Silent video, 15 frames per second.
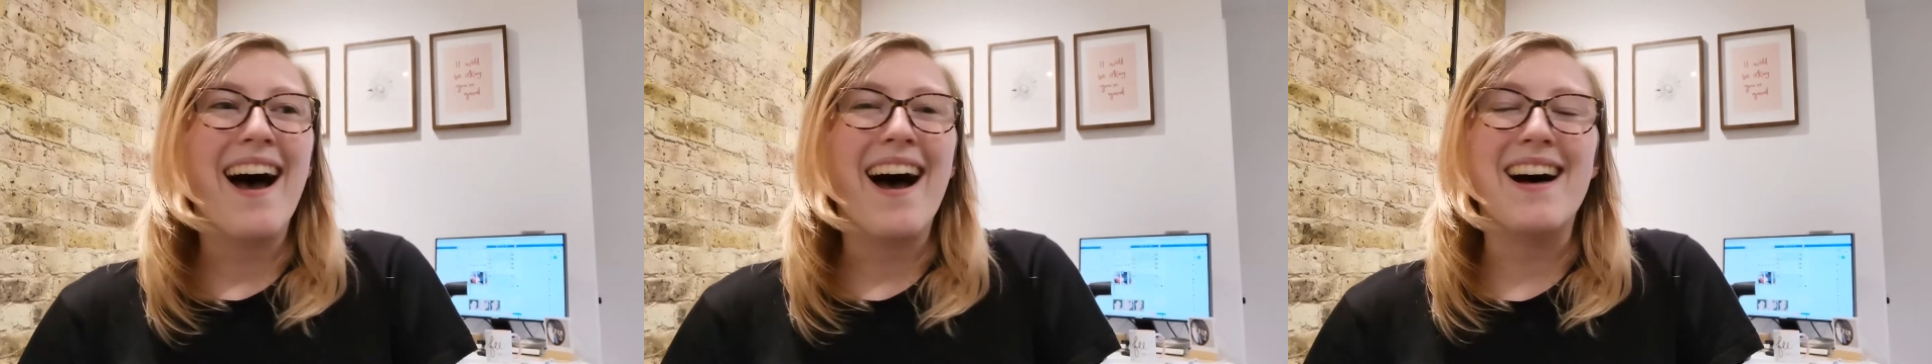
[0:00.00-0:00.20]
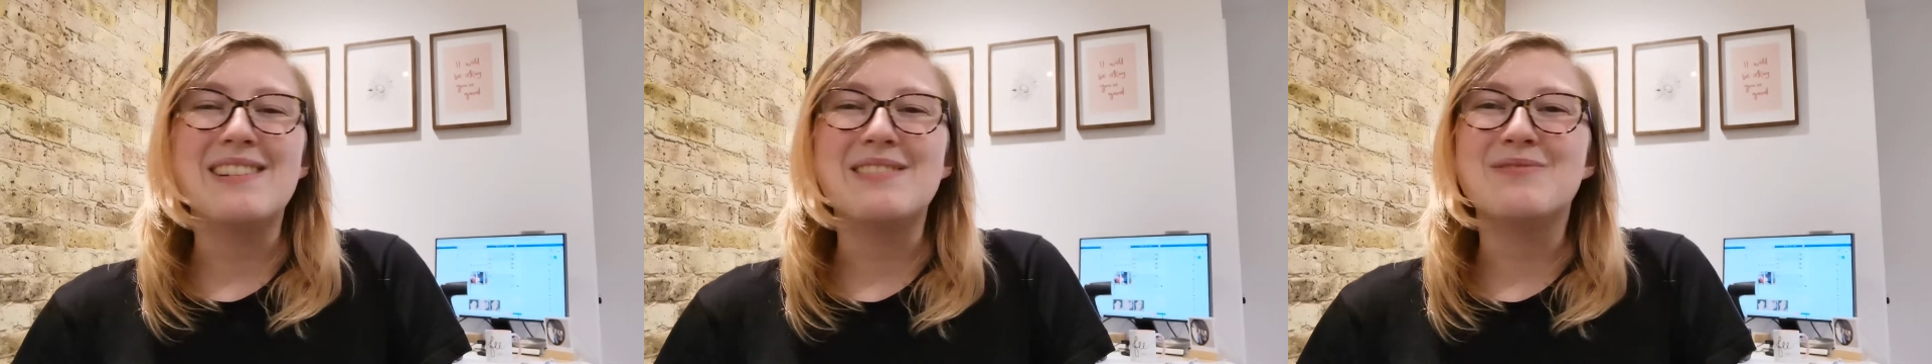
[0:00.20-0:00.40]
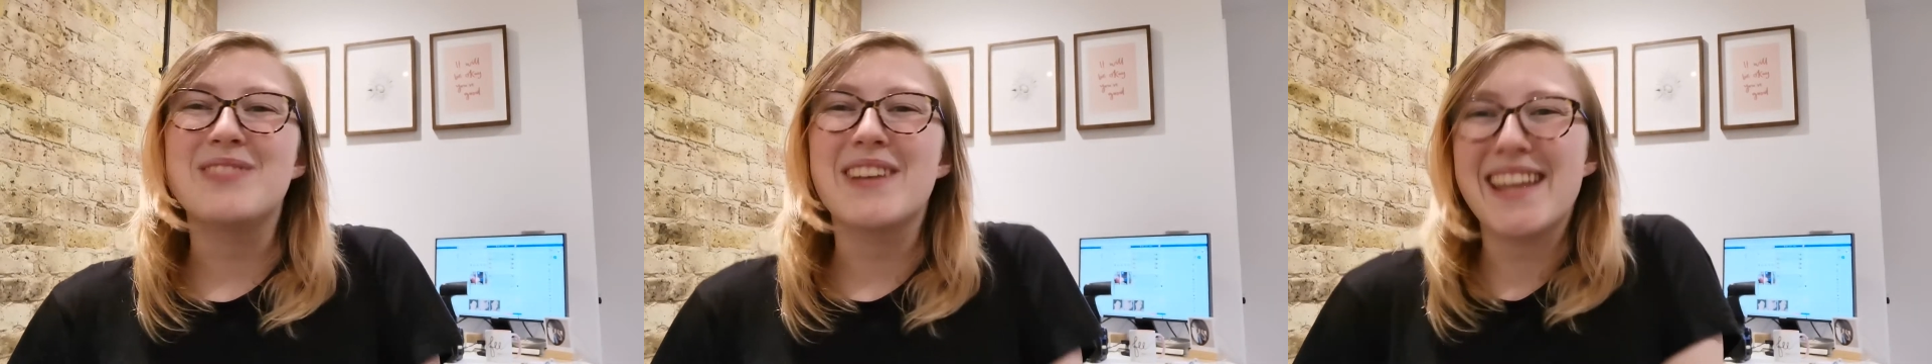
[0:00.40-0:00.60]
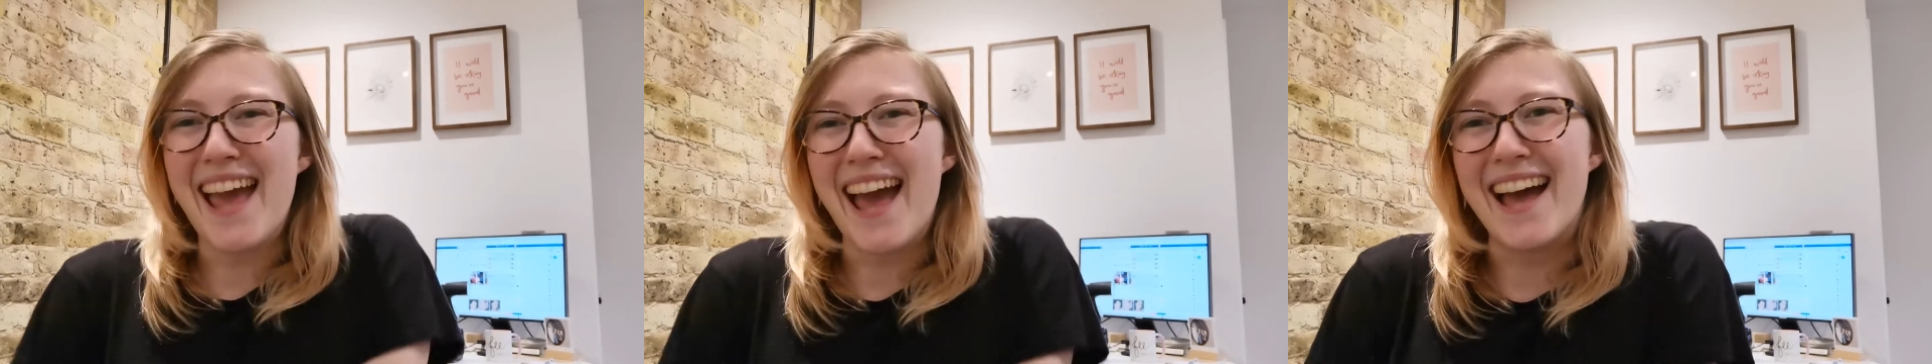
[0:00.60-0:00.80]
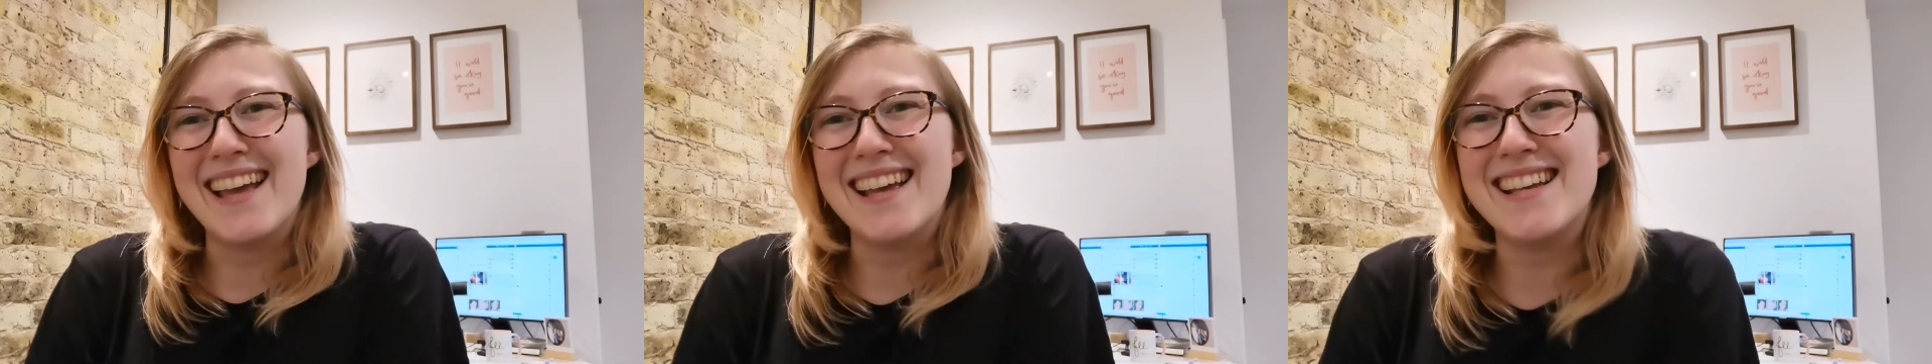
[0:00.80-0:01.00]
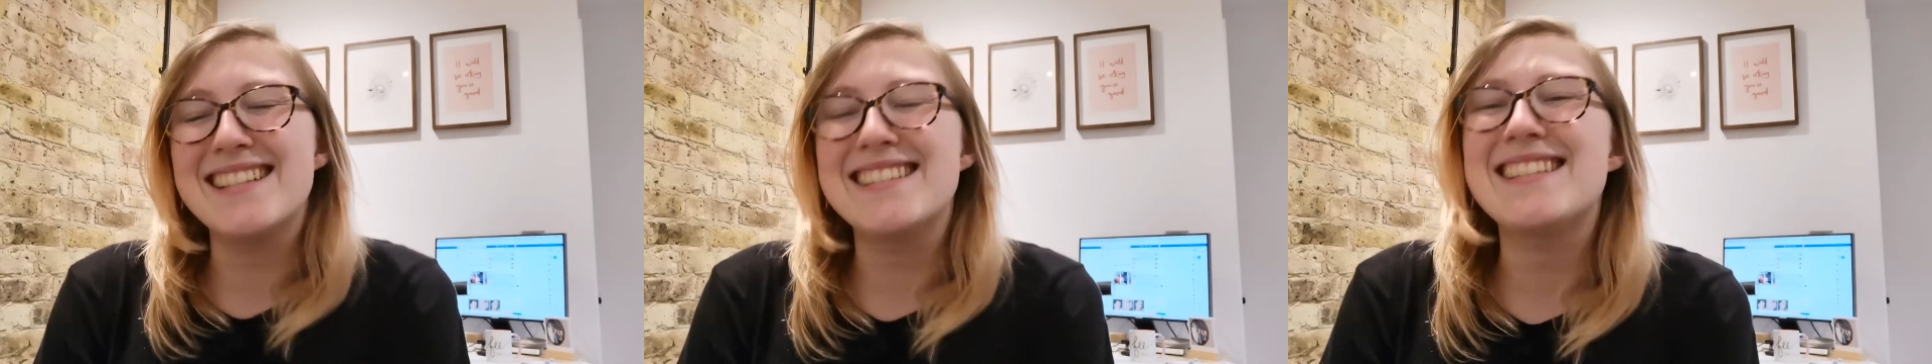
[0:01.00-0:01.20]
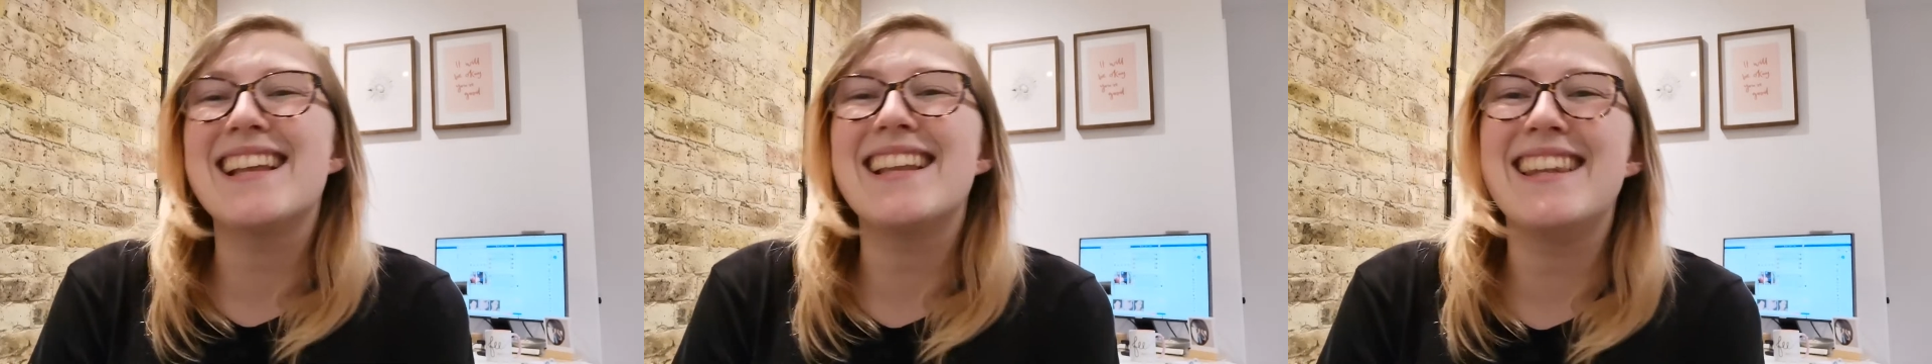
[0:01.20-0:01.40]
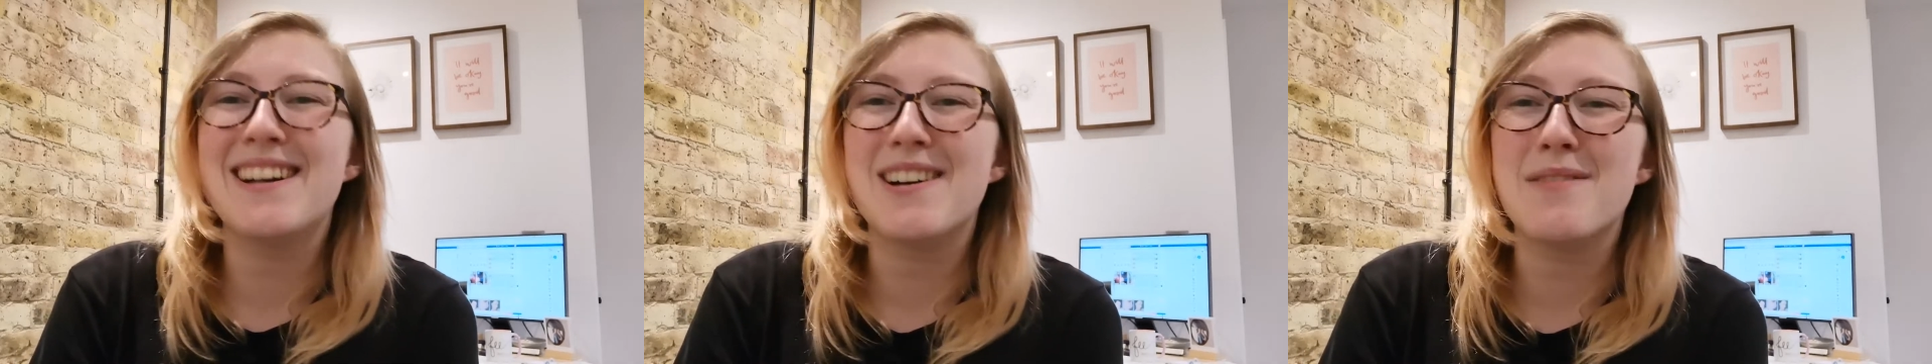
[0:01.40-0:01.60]
But yeah, here's a
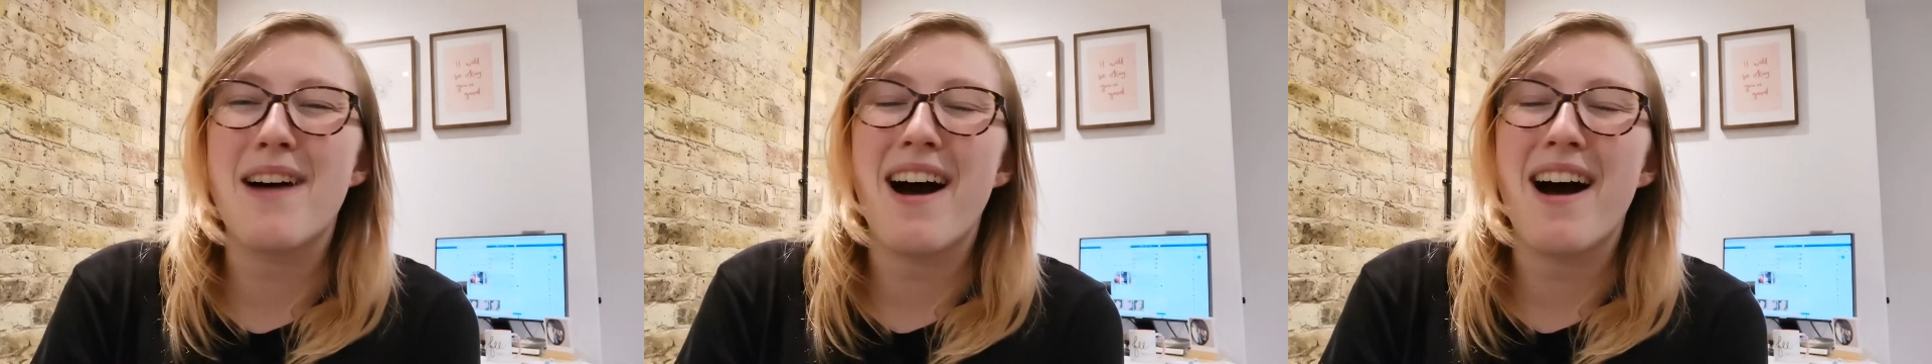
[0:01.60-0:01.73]
little